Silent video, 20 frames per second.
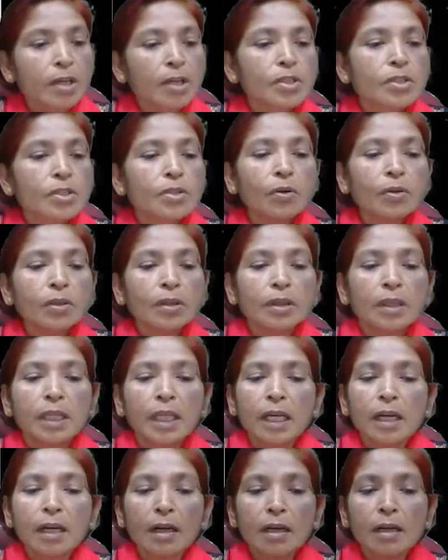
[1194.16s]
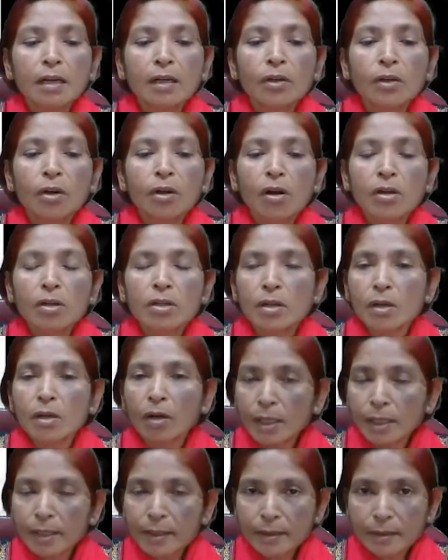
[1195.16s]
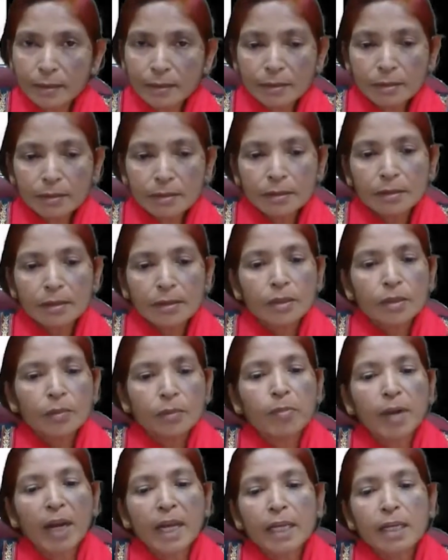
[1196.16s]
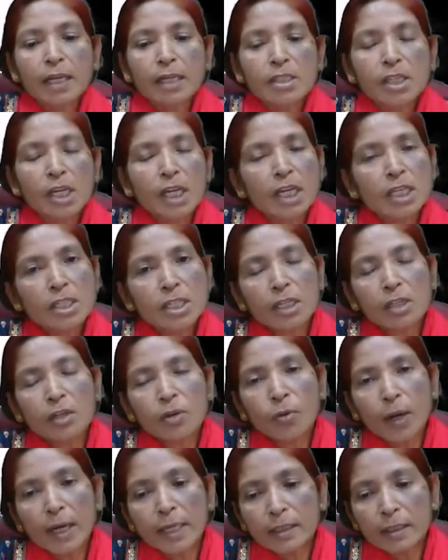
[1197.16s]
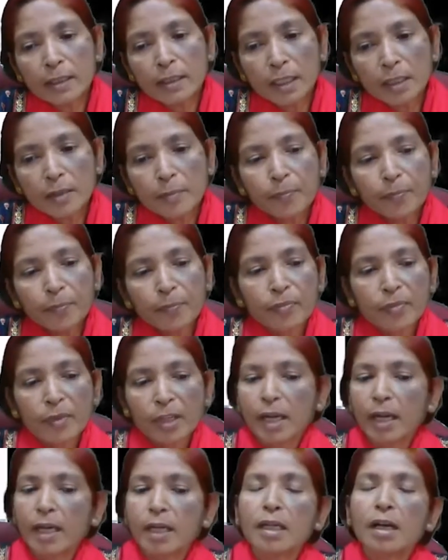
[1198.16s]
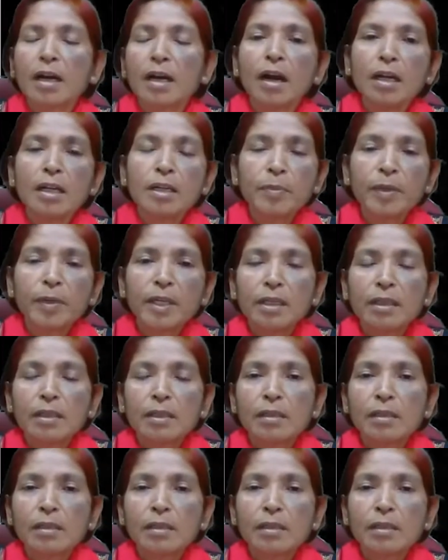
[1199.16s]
So they are not altered by a change in quantity and can't be